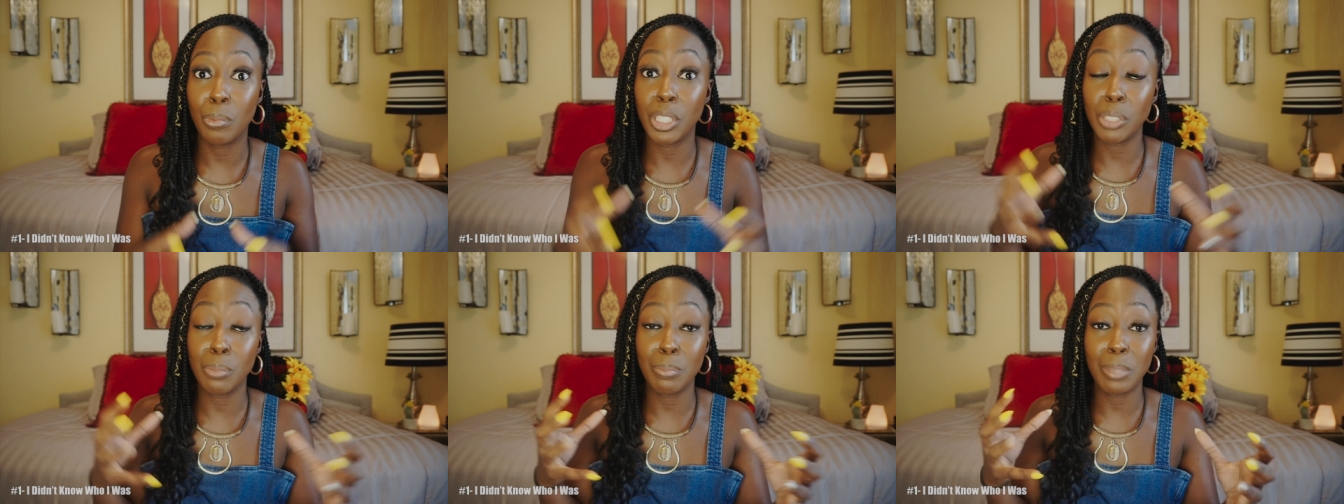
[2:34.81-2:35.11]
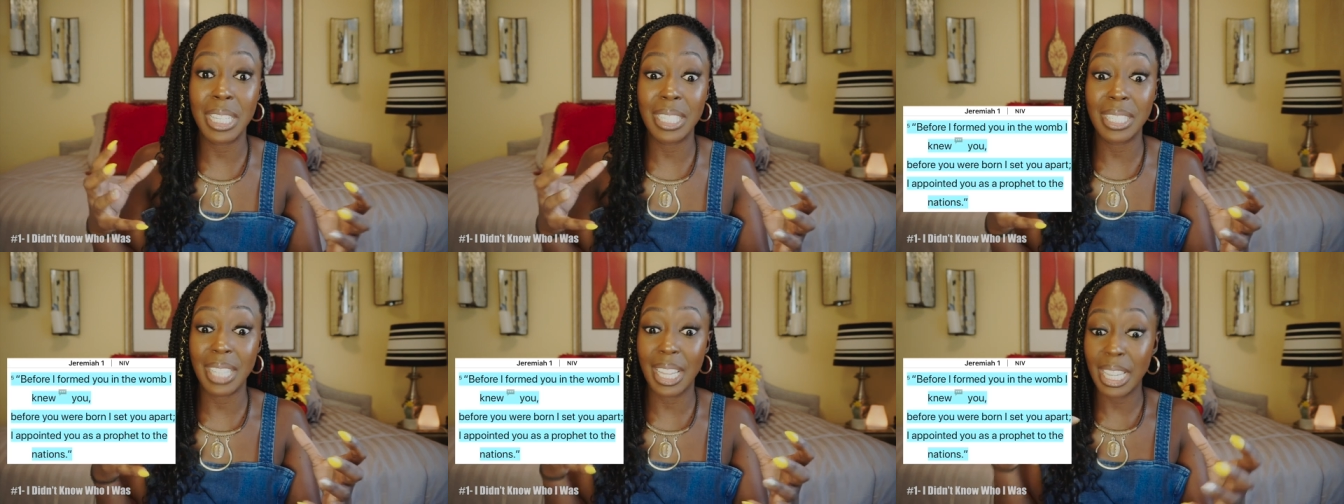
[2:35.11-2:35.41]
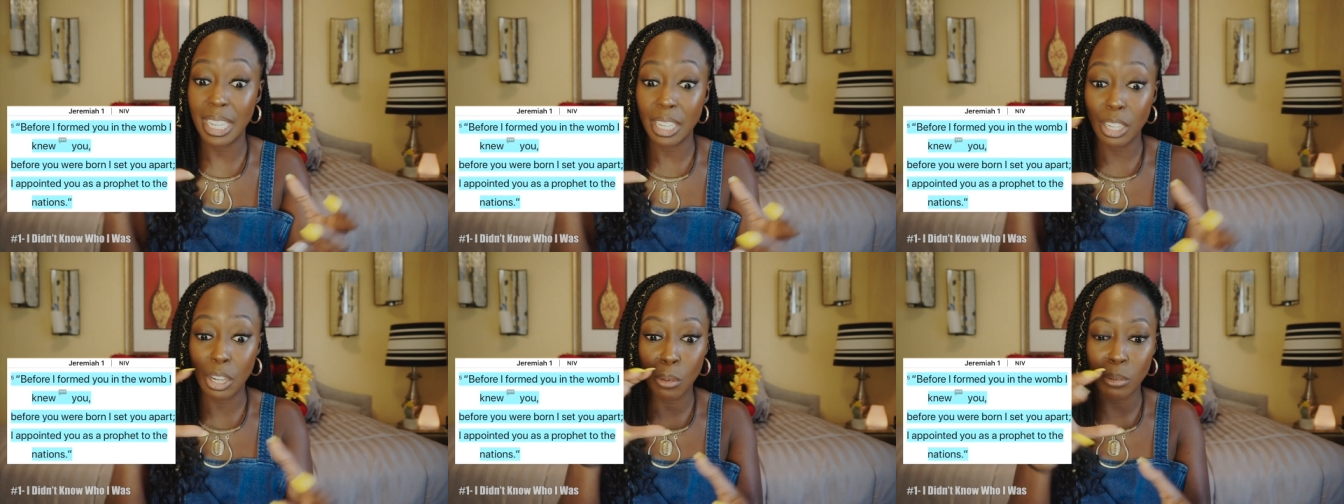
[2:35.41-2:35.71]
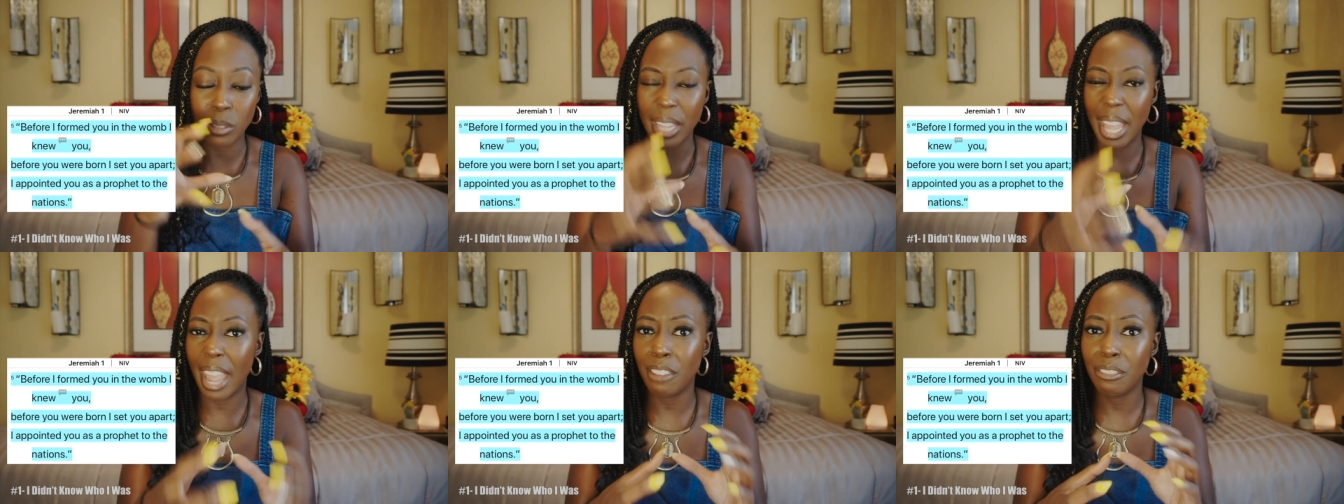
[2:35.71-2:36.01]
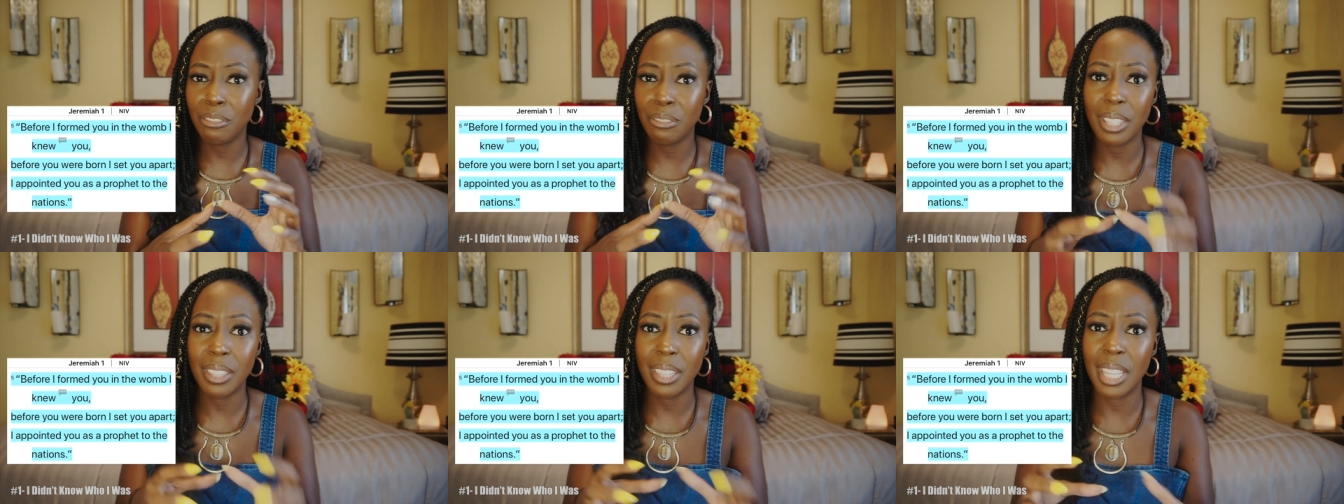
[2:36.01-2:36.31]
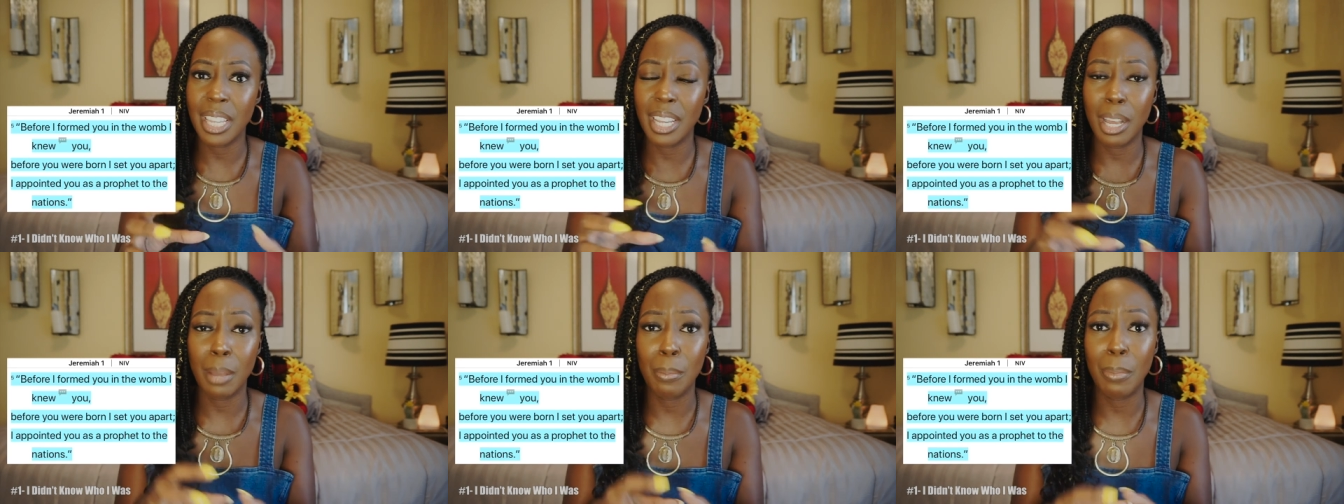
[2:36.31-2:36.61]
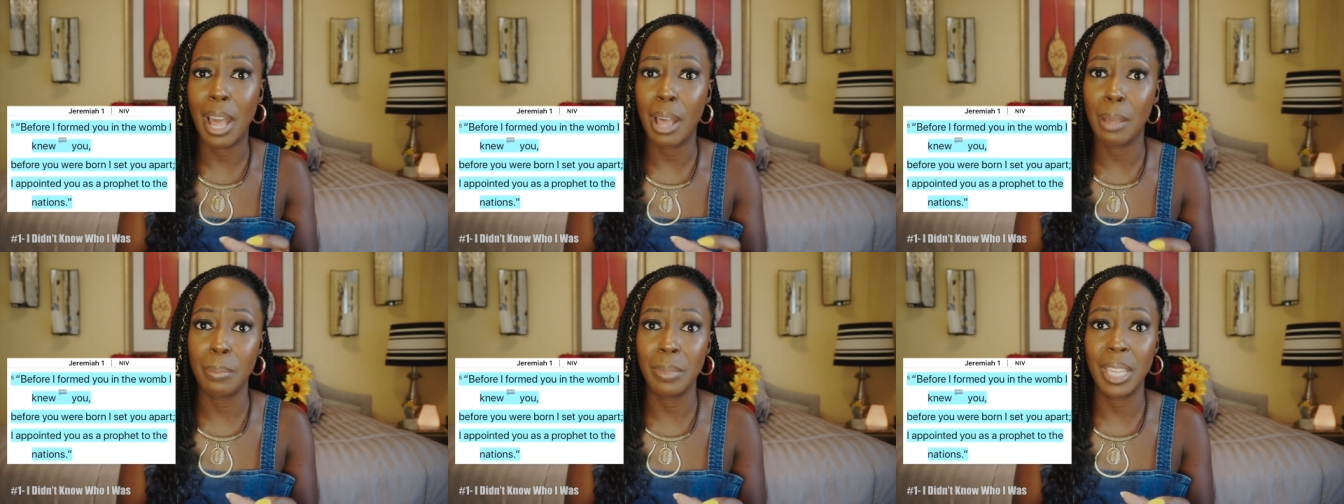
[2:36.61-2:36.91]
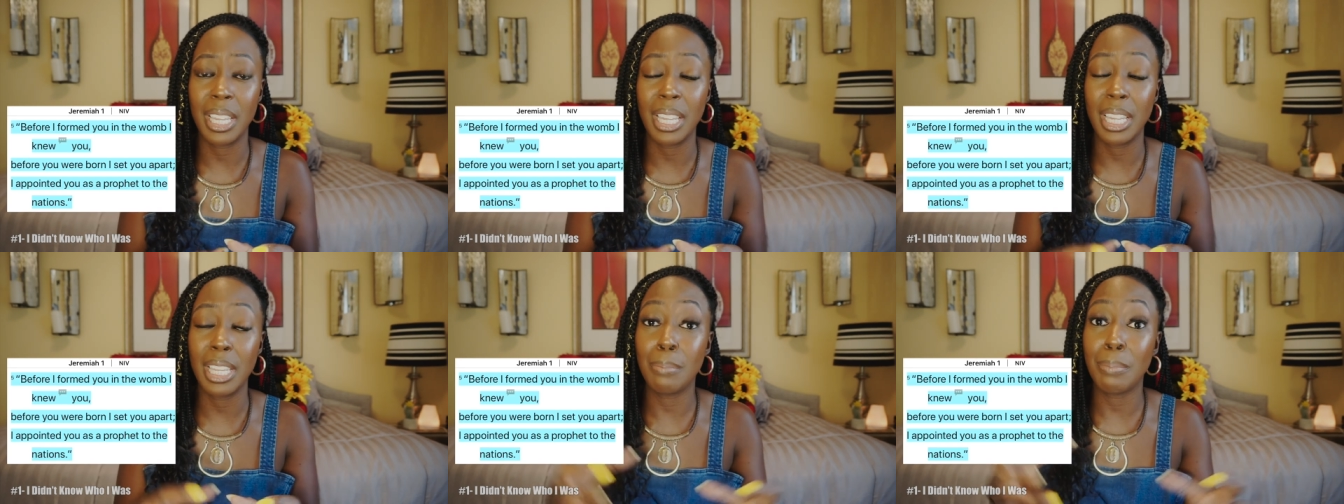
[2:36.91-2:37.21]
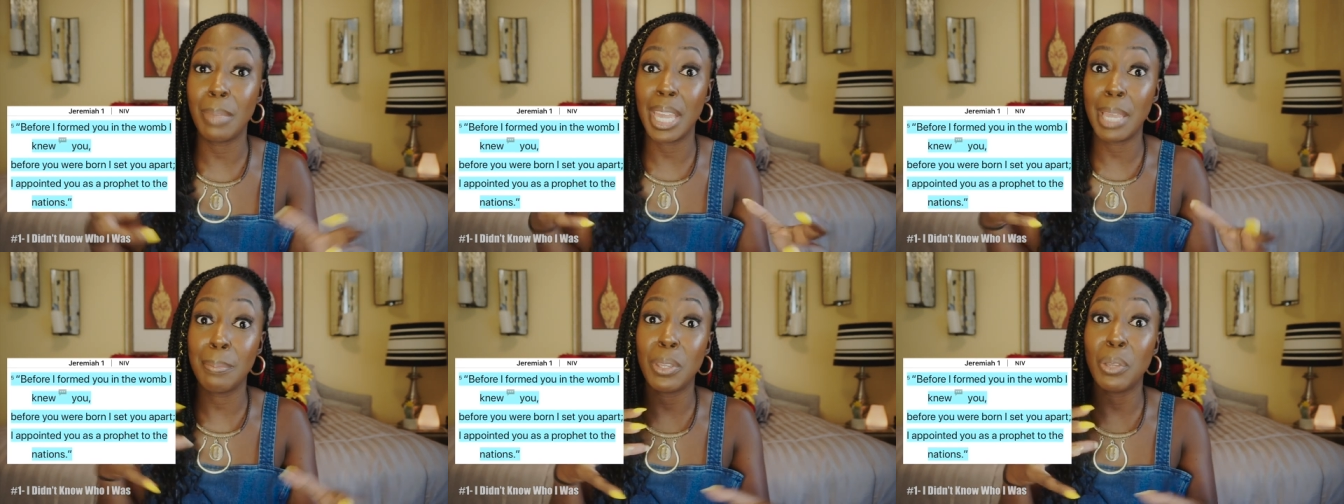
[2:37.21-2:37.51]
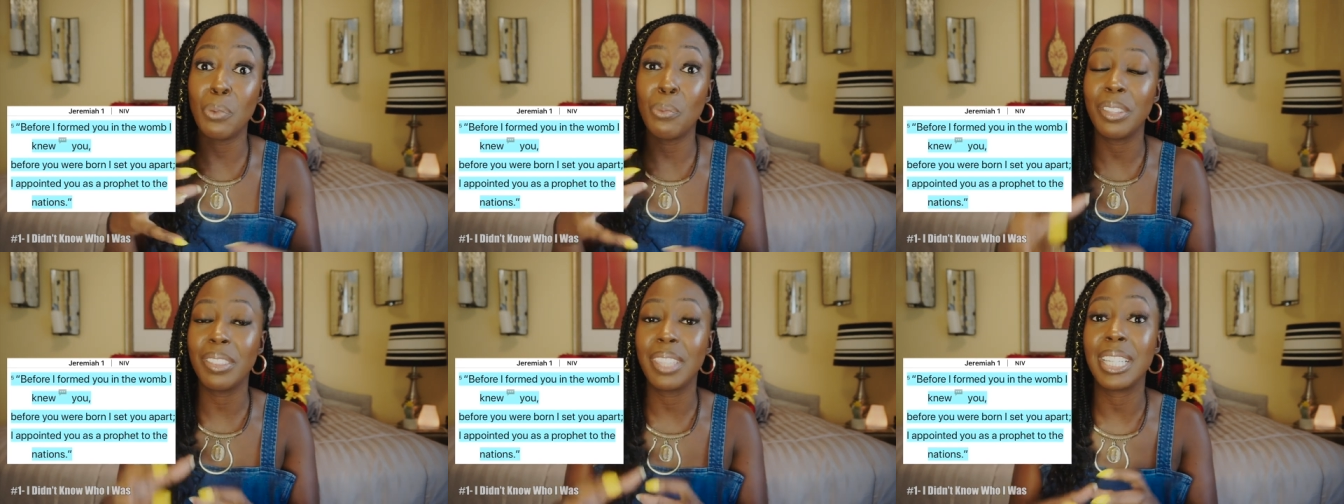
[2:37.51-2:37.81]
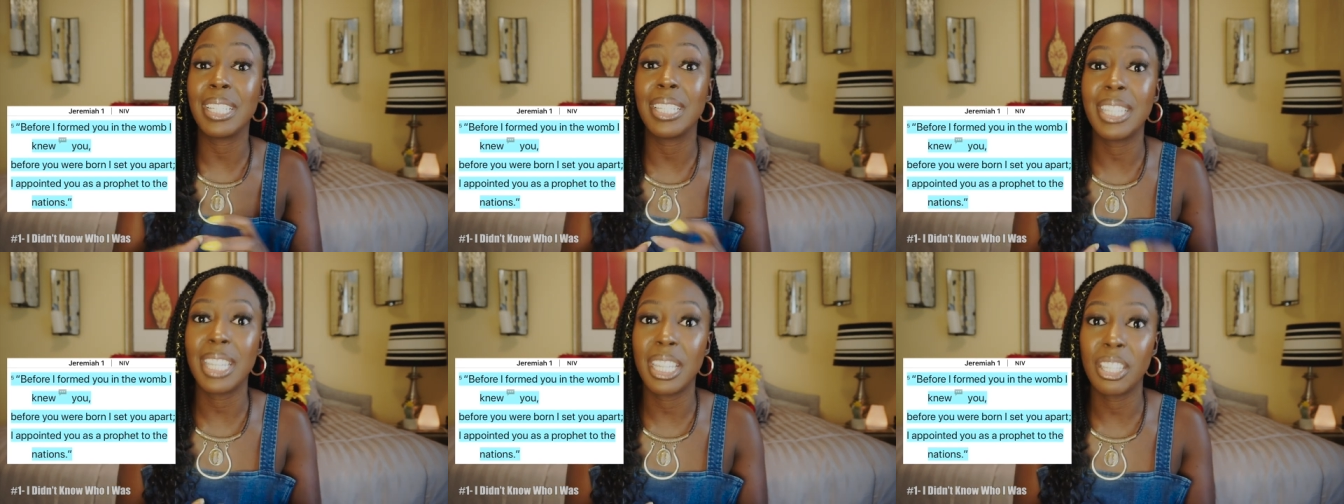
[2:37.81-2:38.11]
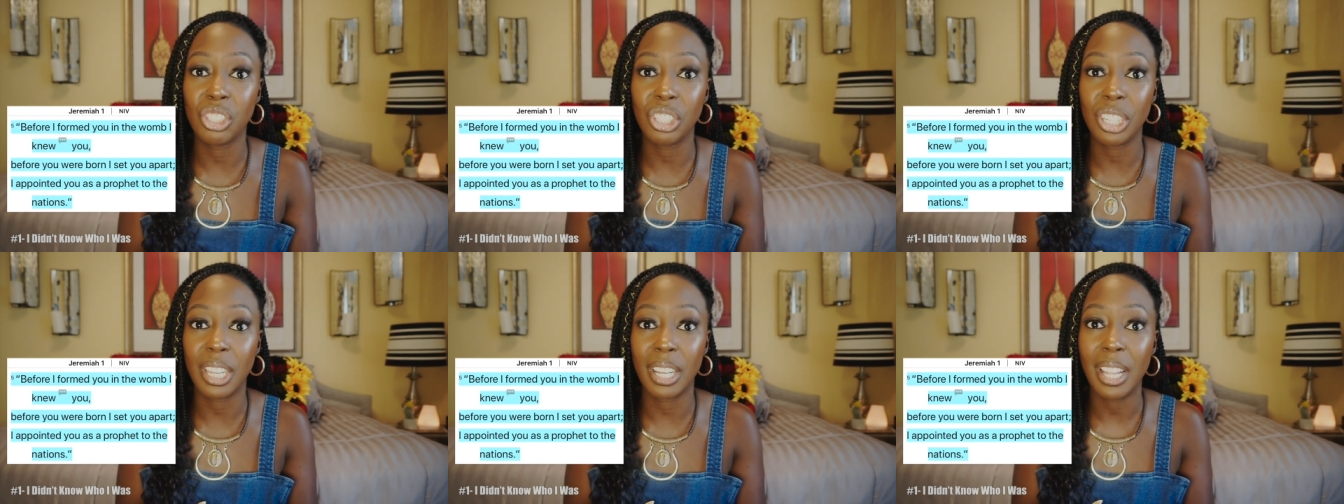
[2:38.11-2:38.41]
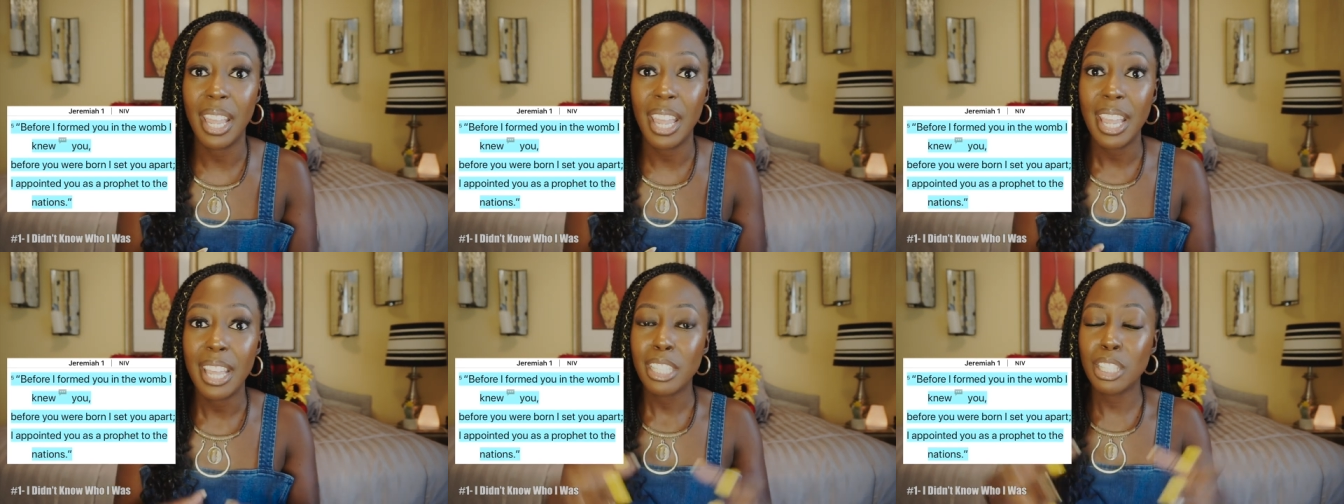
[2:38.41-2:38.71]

which means that He knows everything about me. He made me with intention.